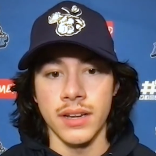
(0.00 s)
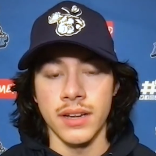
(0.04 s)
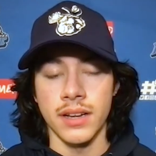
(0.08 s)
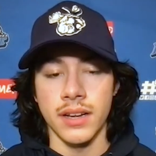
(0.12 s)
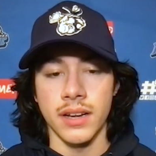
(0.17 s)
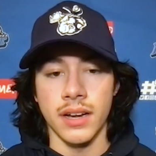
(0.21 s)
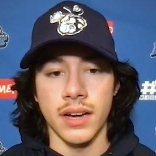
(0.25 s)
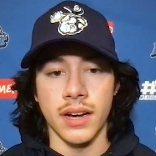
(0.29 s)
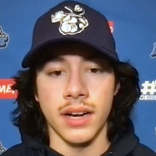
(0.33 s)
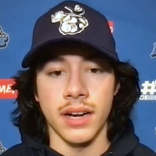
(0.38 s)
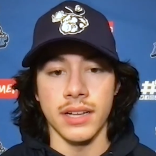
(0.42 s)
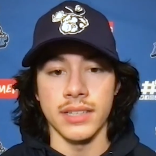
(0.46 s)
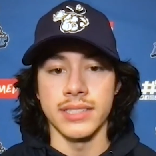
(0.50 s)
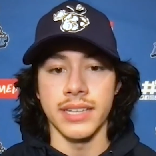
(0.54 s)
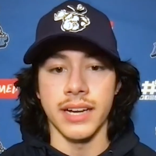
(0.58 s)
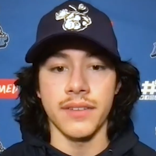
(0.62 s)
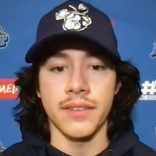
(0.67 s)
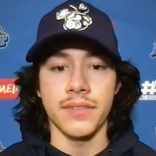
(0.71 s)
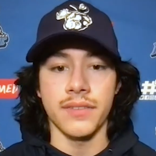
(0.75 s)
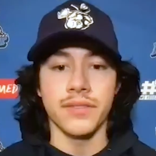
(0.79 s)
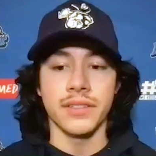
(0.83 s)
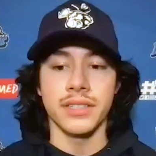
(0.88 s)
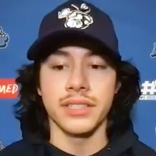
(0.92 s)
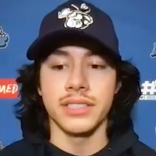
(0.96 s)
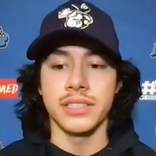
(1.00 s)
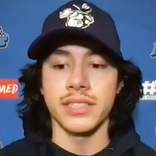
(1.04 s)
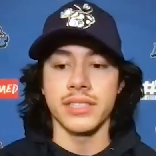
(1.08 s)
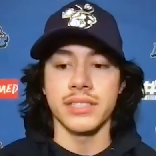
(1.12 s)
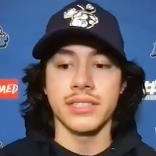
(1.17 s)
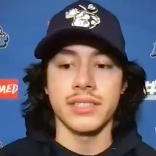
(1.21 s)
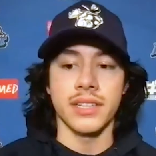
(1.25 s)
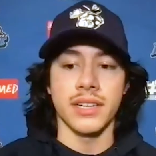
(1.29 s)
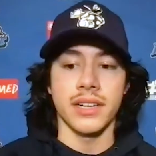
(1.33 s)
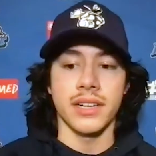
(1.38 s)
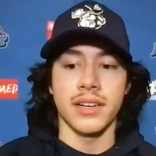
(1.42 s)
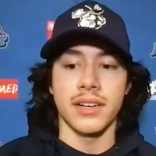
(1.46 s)
Uh, definitely
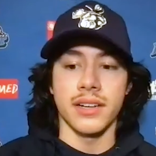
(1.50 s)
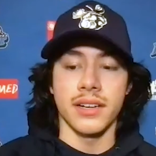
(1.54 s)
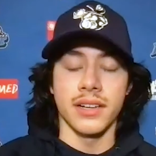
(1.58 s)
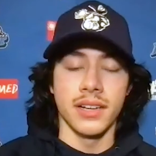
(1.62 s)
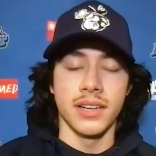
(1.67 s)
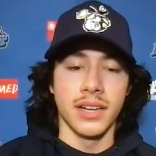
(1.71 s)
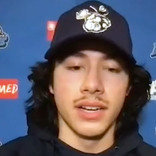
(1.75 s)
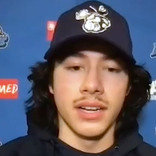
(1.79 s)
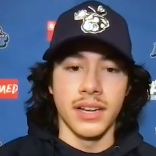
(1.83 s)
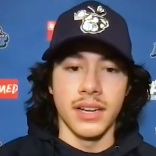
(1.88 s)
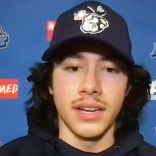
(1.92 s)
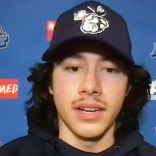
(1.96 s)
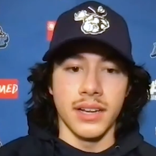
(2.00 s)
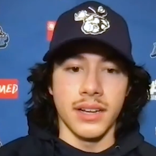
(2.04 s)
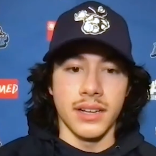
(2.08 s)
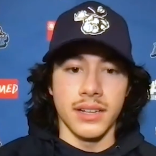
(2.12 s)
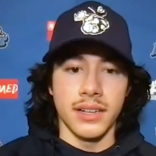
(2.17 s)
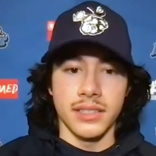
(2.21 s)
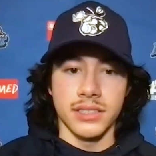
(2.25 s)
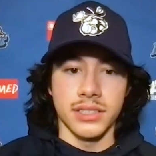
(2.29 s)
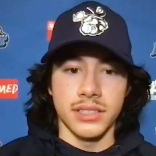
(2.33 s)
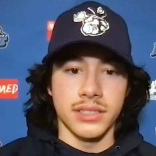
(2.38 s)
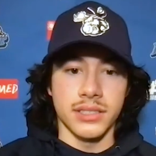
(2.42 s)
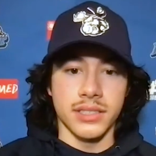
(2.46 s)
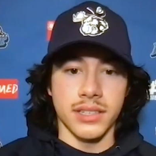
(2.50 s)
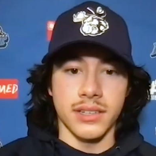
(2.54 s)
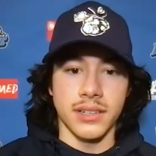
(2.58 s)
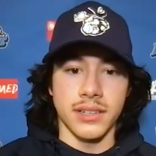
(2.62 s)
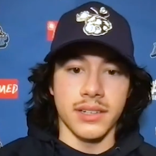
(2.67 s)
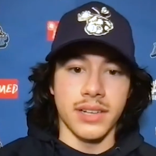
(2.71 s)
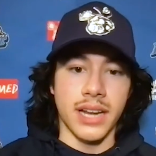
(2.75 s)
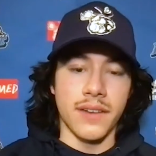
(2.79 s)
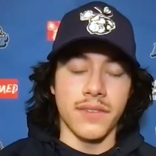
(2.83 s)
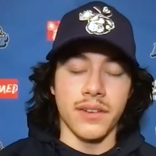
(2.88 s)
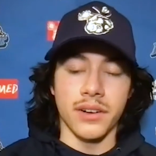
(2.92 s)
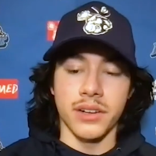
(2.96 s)
just to, uh, just
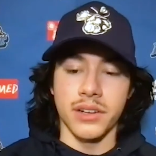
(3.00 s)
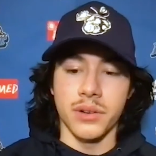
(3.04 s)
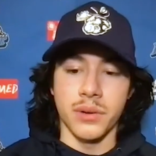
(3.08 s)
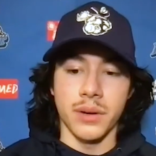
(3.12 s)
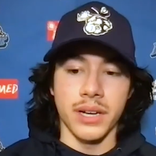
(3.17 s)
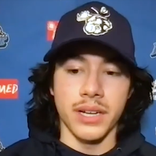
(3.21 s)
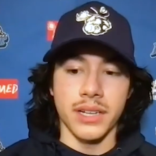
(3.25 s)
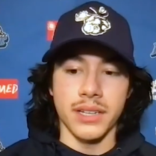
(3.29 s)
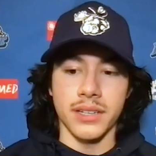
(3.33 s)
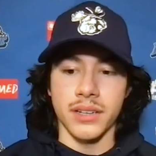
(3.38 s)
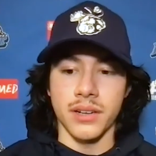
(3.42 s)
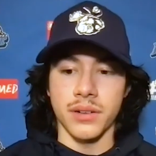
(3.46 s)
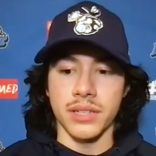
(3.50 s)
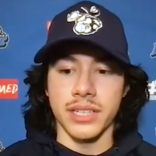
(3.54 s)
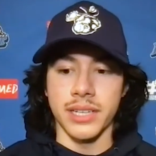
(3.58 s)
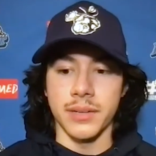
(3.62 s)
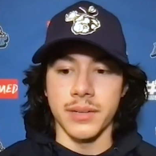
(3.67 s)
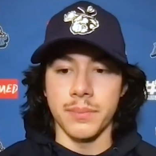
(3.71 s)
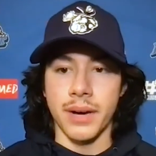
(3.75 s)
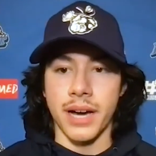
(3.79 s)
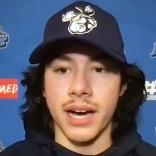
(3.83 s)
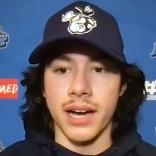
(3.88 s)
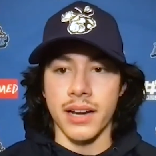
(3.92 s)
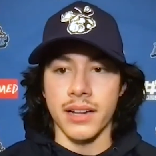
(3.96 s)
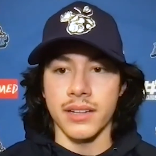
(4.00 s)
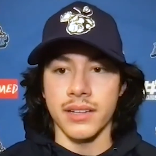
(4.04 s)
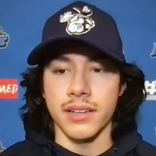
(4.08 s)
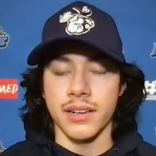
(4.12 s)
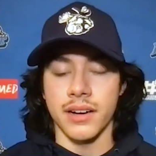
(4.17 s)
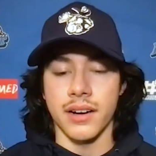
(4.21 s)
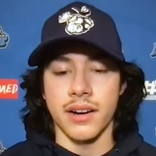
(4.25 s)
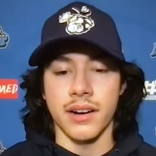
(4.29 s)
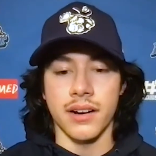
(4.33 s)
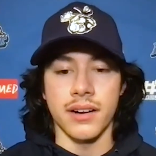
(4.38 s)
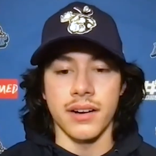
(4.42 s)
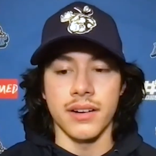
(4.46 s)
to never quit, you know, keep battling
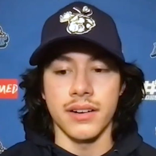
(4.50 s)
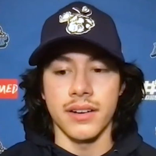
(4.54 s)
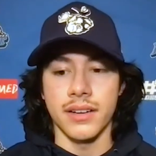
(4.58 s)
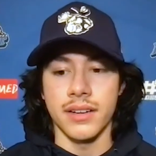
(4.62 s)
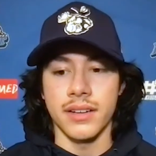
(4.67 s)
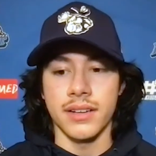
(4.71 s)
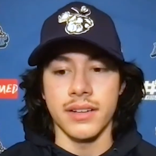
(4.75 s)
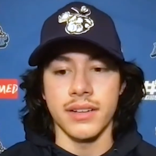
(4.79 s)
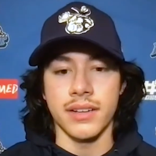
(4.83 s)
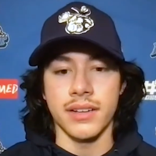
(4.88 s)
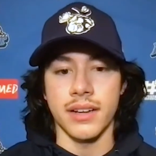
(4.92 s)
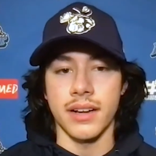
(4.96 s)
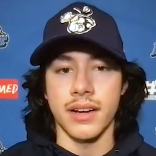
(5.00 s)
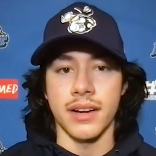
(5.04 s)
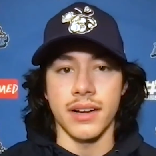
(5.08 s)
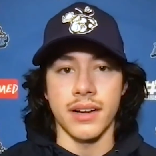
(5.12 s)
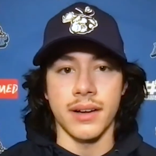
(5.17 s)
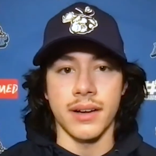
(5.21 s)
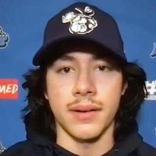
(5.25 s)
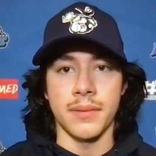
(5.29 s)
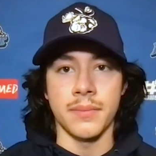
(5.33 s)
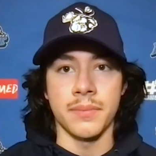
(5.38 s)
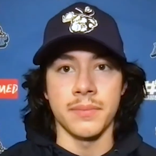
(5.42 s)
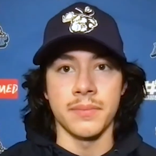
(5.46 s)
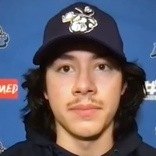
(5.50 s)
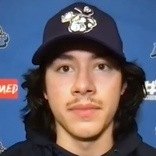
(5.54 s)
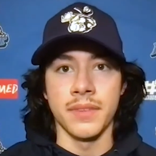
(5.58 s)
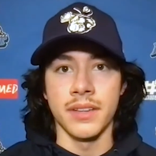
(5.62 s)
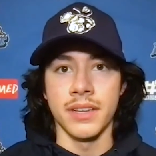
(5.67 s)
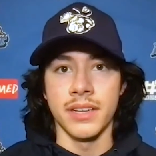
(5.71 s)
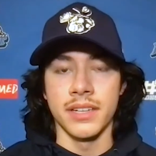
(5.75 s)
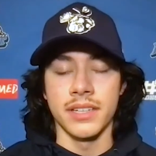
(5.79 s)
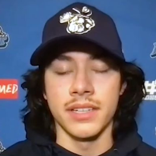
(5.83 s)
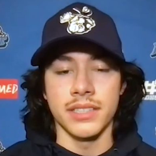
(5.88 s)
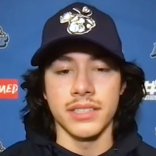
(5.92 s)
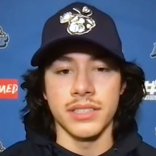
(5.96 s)
hard. Um,
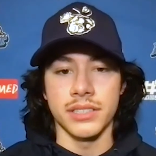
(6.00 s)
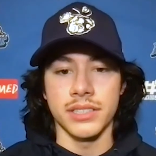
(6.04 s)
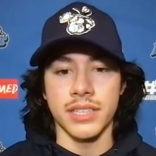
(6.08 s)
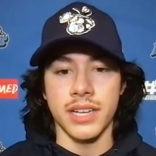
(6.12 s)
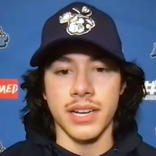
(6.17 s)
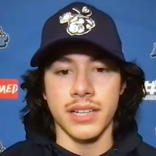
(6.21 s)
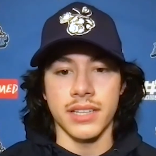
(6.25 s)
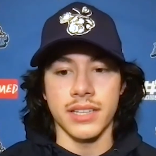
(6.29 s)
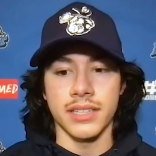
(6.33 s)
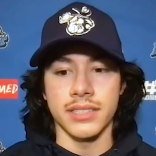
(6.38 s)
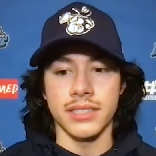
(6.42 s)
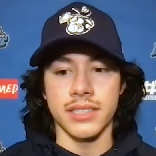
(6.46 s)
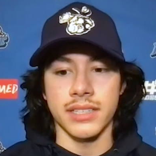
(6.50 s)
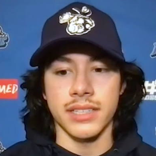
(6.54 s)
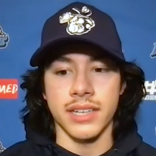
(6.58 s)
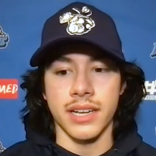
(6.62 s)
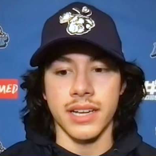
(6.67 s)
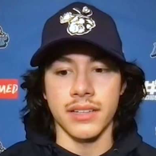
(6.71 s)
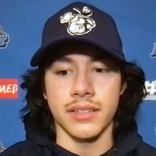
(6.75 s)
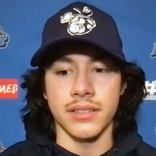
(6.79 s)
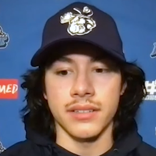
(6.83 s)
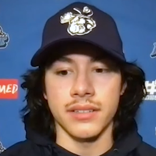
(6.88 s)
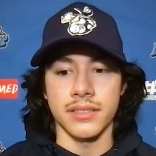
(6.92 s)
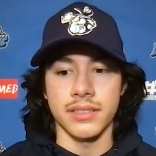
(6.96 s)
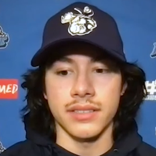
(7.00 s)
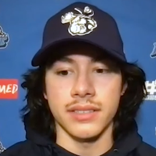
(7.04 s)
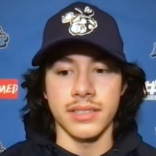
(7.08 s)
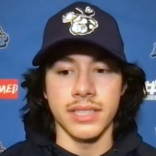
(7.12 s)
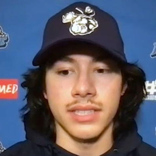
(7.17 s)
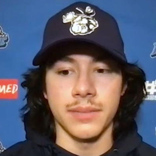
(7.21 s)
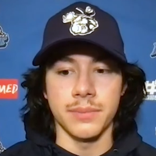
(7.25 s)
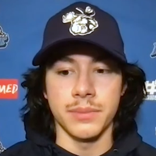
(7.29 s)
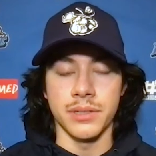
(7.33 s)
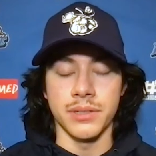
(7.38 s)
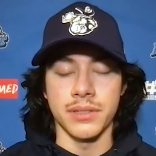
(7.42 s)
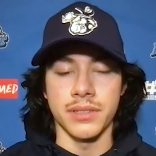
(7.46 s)
just kind of things like that.
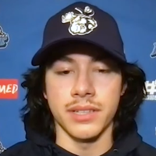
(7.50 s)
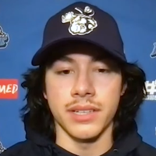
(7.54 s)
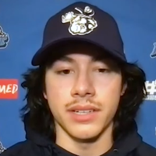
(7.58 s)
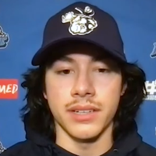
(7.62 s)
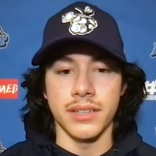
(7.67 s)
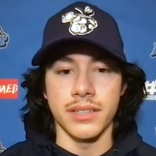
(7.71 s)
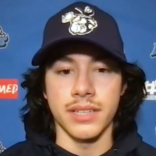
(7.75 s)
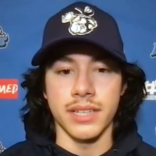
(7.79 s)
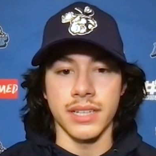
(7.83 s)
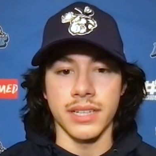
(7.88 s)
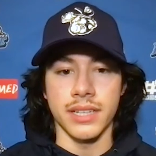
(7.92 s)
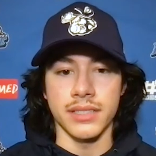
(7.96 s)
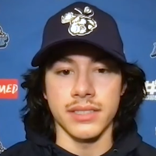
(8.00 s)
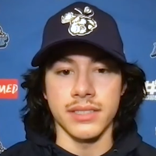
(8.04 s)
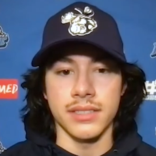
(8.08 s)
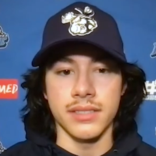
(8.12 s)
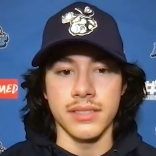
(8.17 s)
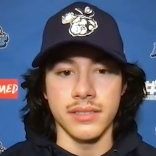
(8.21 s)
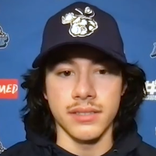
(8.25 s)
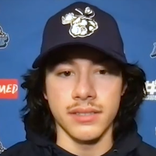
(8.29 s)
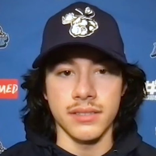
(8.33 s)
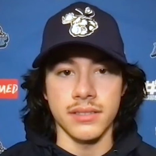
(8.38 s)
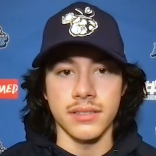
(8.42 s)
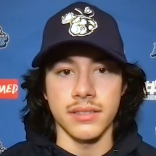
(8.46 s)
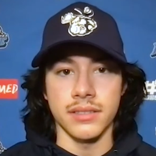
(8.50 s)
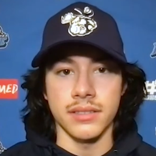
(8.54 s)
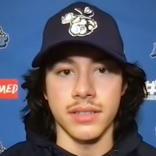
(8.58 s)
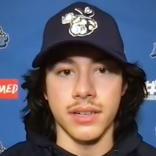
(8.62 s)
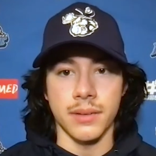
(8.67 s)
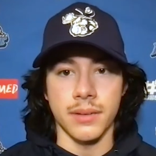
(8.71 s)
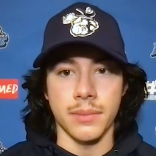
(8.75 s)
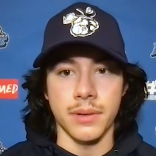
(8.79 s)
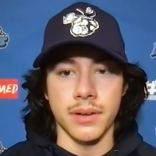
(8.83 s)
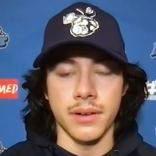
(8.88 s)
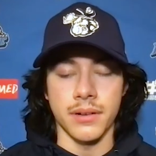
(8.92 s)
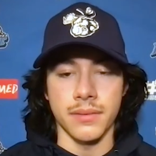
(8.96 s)
keep doing the little things. Those
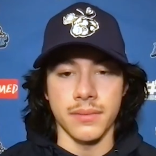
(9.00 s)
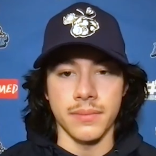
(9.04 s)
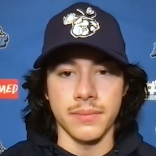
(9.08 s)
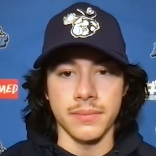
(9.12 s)
will help out.